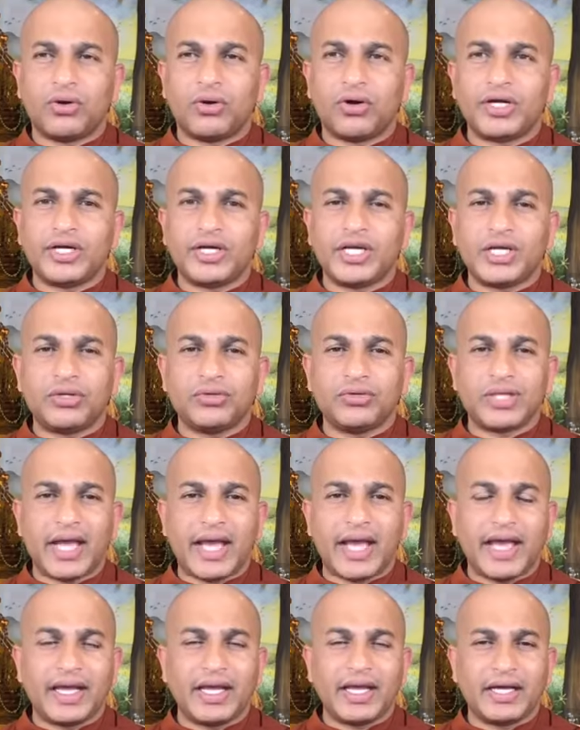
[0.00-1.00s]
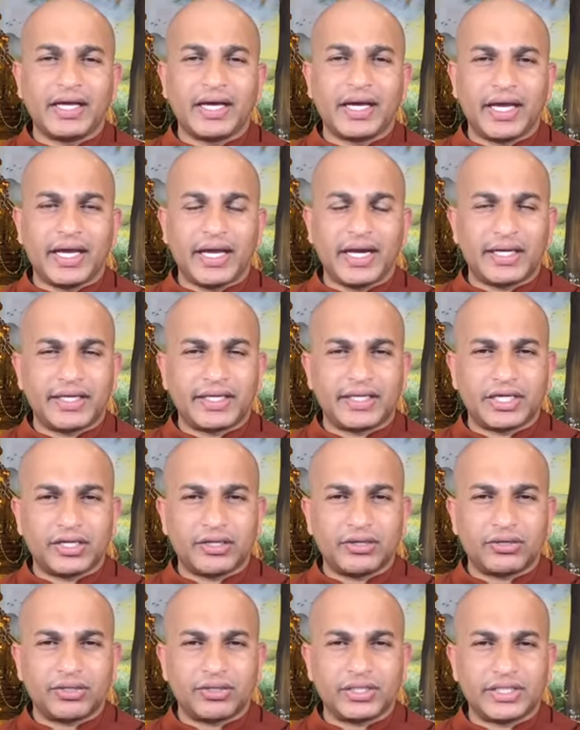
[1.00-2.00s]
hold it to the anger,
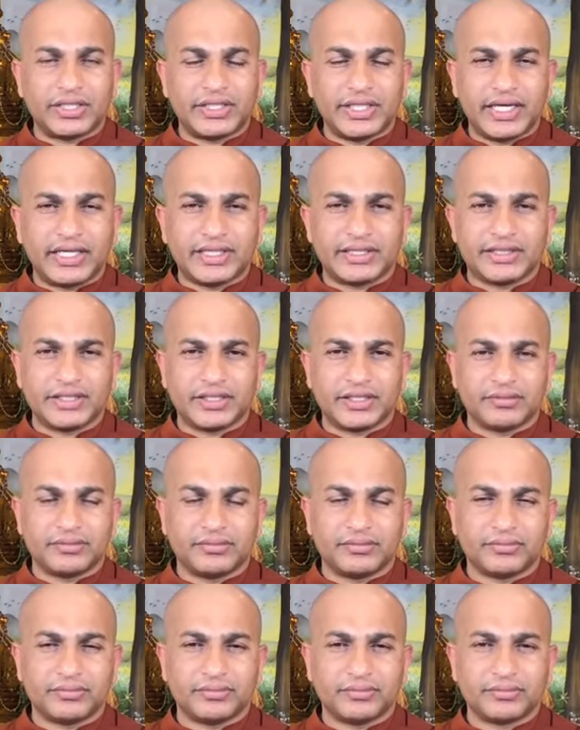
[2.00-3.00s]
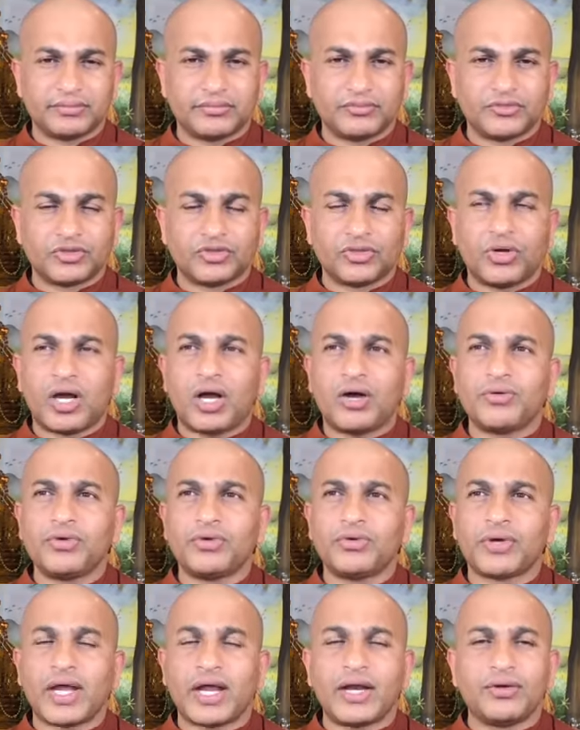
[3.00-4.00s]
hatred, or the jealousy. So how
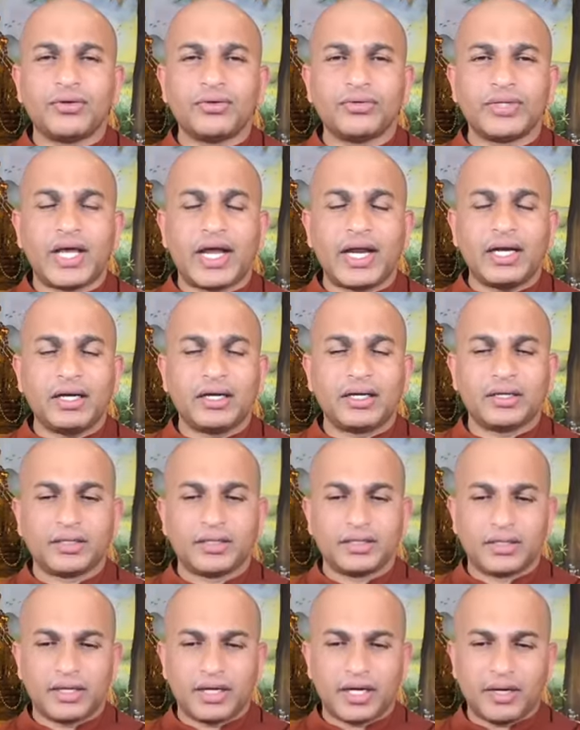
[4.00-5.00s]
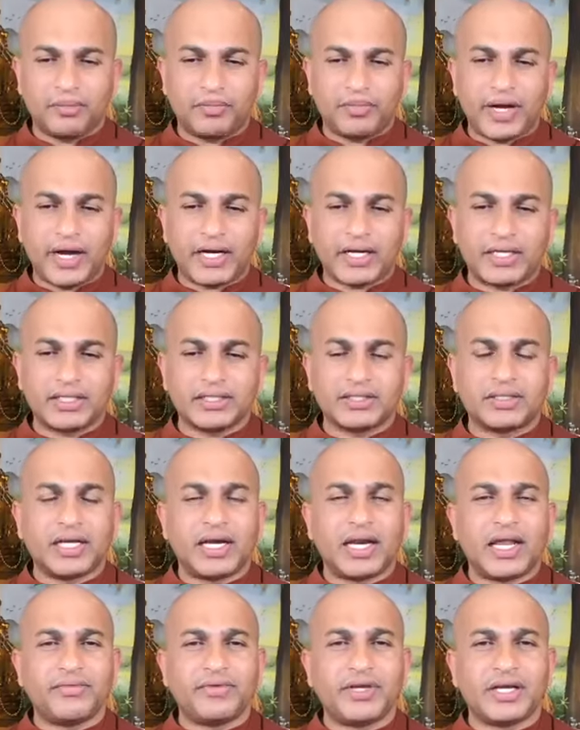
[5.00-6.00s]
you can do that? And practice the
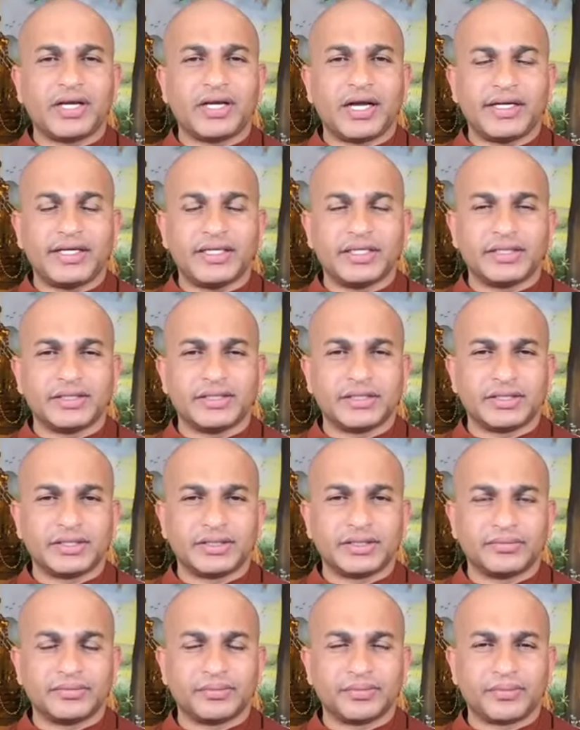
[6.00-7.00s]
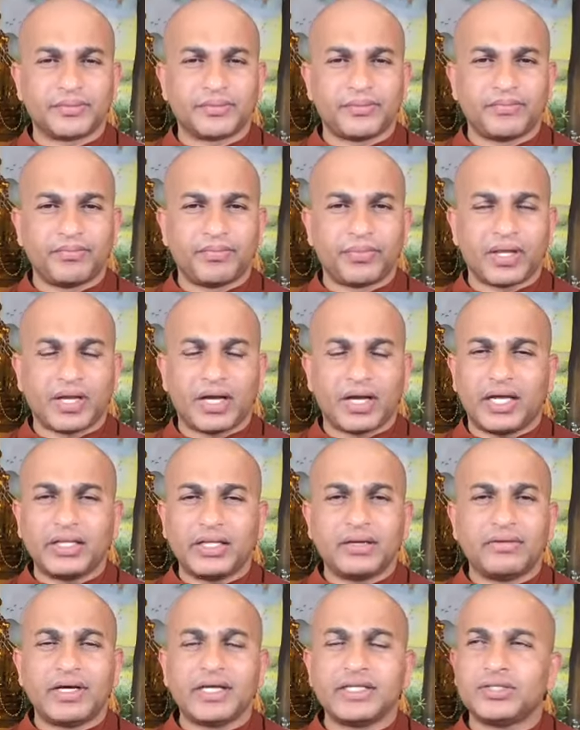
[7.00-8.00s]
loving kindness.
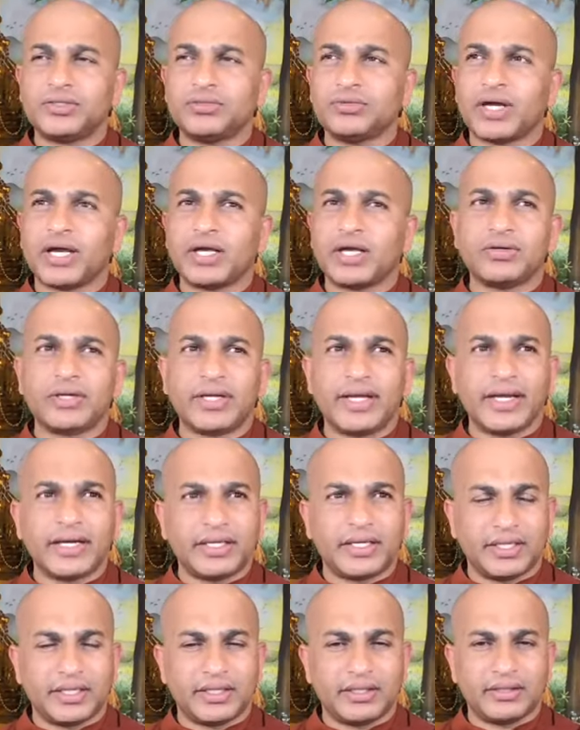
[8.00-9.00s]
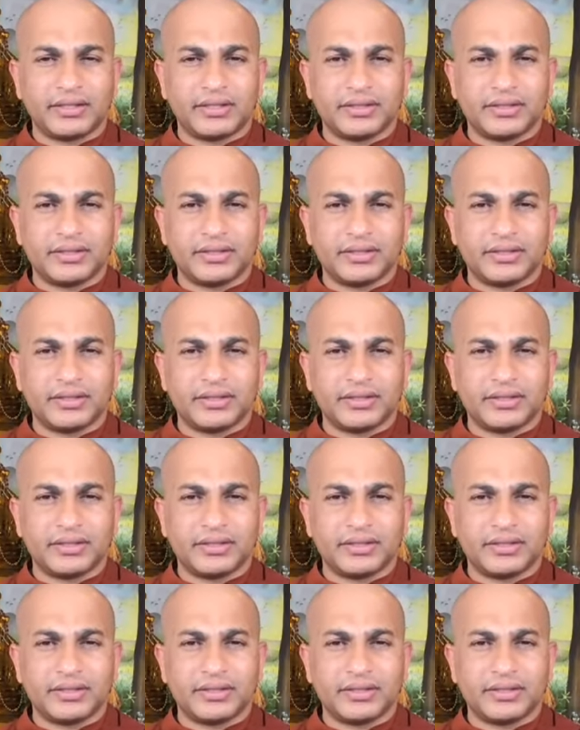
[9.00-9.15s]
Otherwise, you cannot get it.